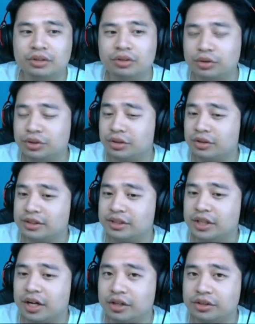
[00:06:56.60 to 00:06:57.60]
those are the
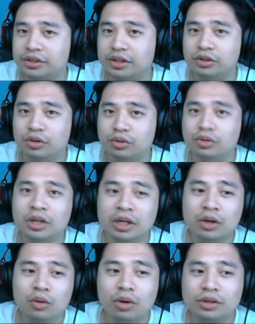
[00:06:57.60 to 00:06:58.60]
scenarios that you
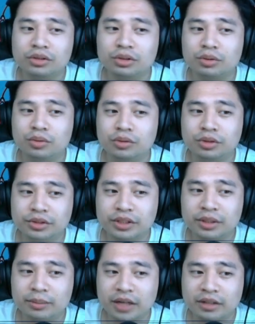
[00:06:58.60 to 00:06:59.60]
want to use
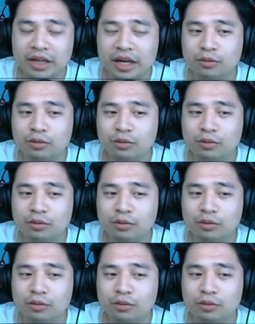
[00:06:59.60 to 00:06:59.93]
him at. And